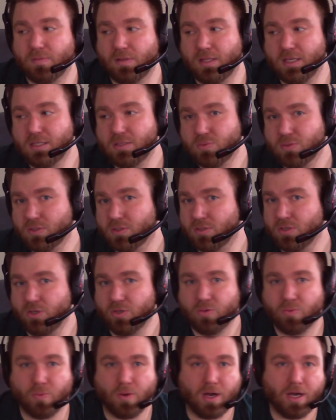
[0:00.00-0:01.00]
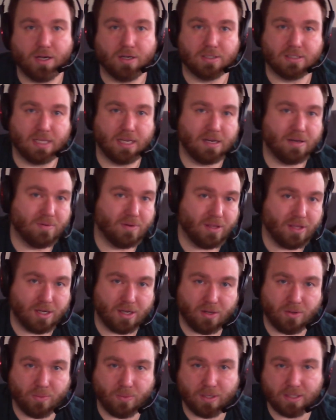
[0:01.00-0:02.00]
this was new waters. They didn't really
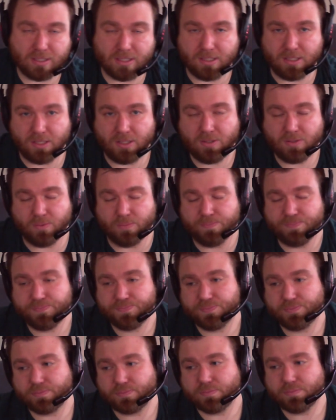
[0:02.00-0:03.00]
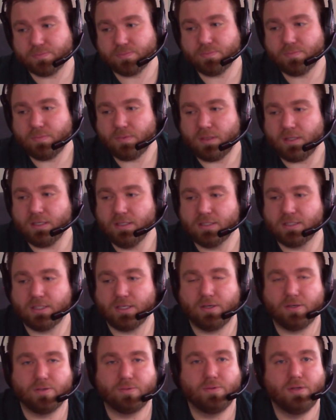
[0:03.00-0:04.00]
know what to do.
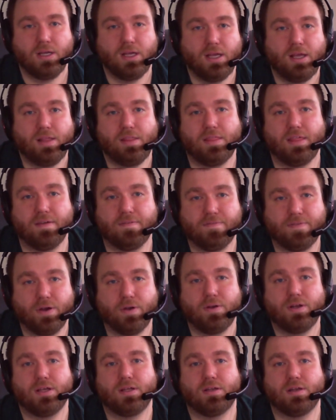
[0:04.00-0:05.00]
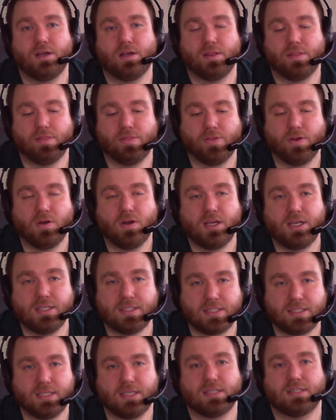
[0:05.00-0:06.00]
So they voted
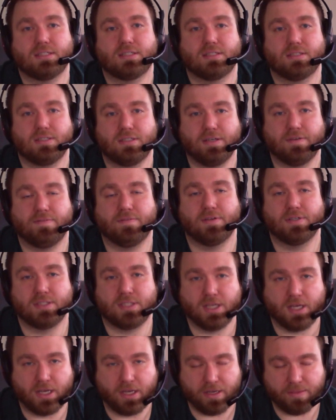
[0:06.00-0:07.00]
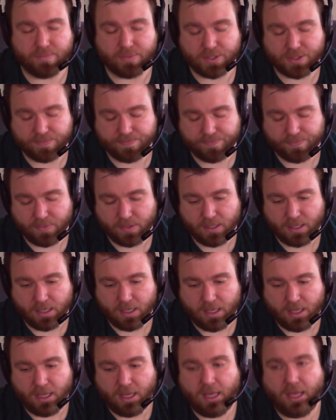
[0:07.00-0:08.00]
36 different times.
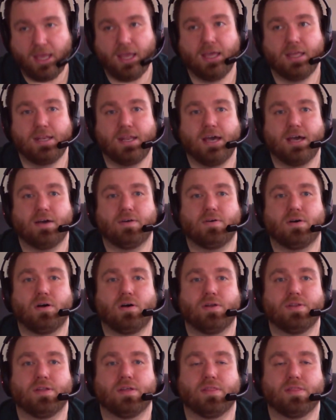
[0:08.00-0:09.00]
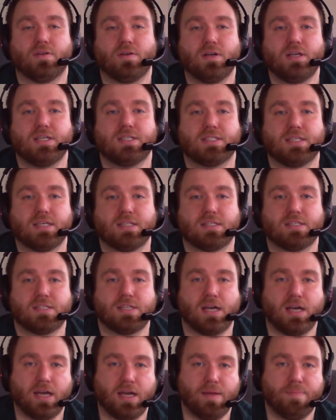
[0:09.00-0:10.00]
And now on the 36th
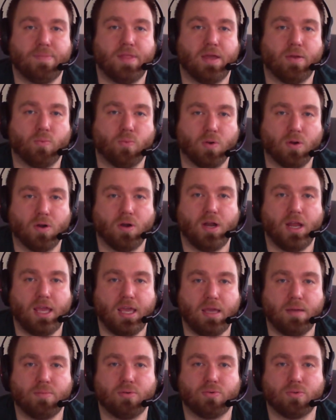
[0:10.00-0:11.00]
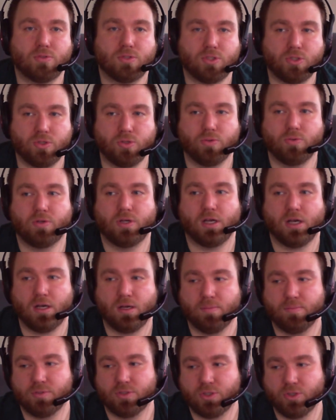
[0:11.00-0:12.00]
time, they were able to
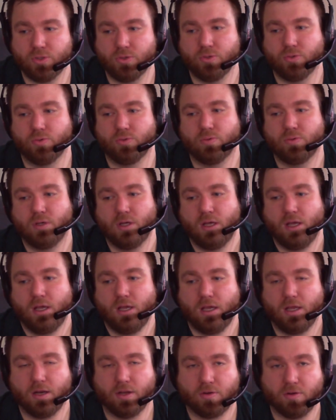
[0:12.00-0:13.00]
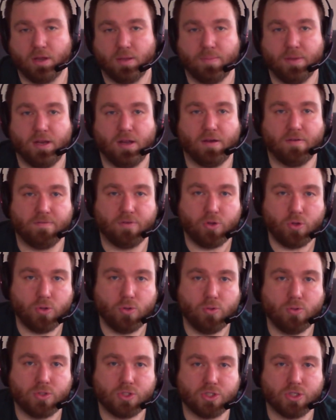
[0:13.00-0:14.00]
come to an agreement of
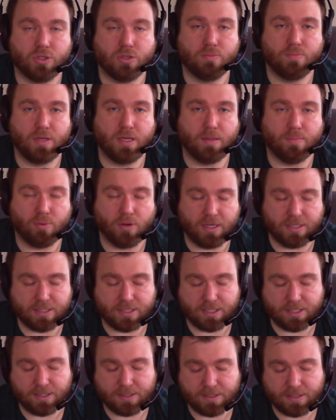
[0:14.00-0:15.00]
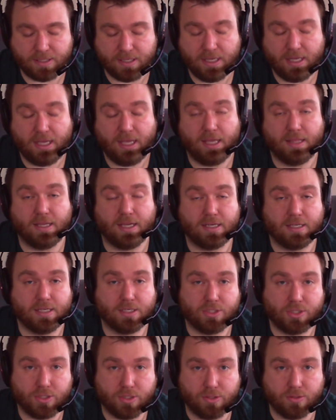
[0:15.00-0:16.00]
who should be president. And they
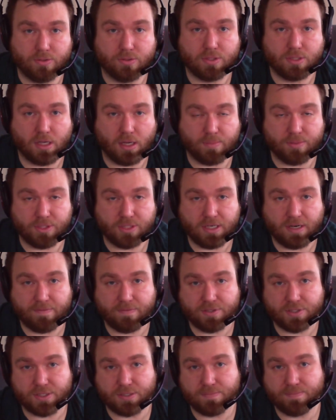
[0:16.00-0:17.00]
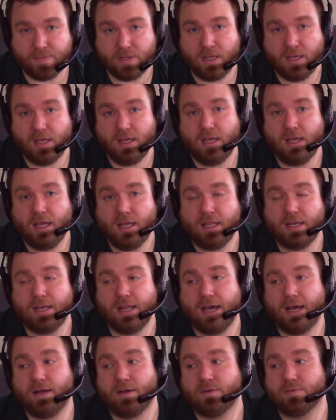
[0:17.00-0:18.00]
did choose Thomas Jefferson.
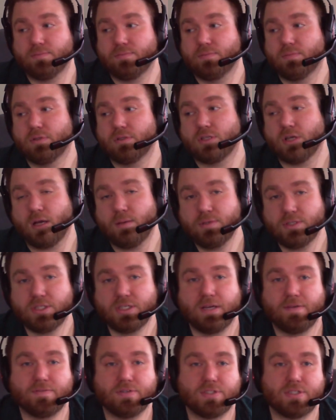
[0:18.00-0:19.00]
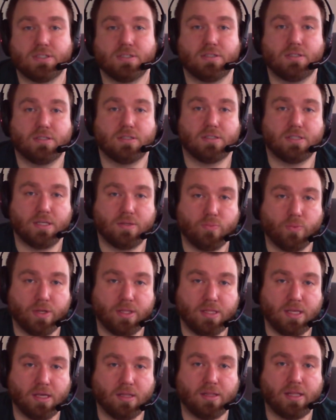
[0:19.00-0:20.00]
Now, Thomas Jefferson did
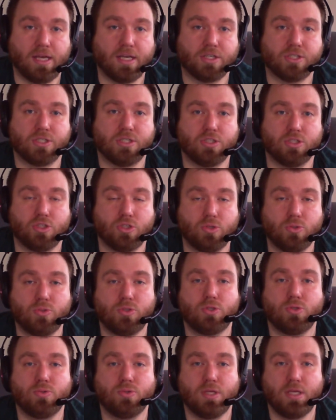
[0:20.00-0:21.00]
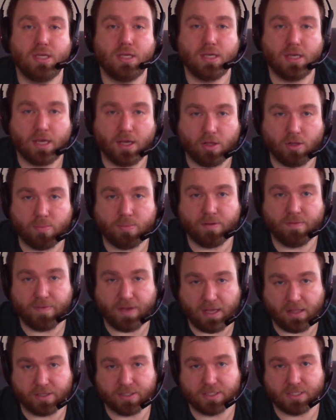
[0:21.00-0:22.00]
win the election due to the help of
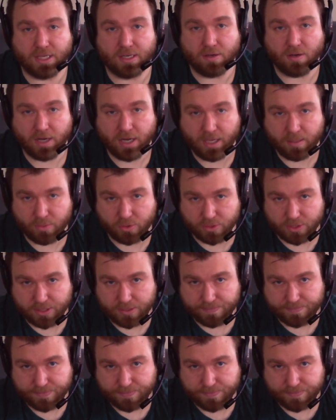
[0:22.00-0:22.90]
Alexander Hamilton.